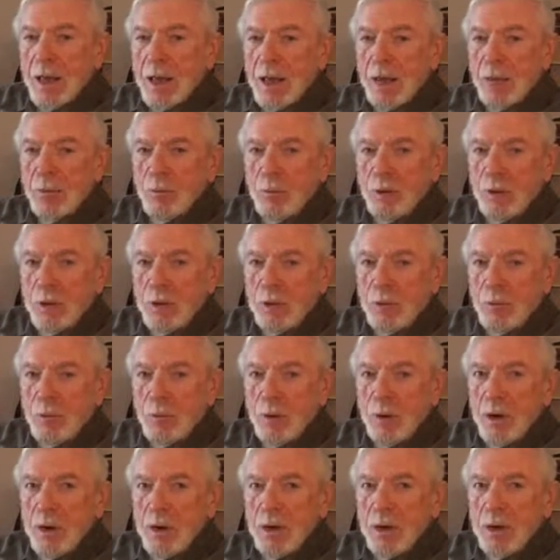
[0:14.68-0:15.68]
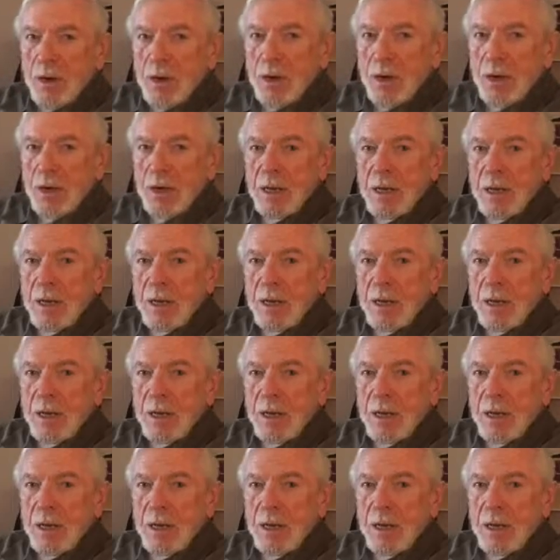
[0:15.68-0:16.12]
and we could wear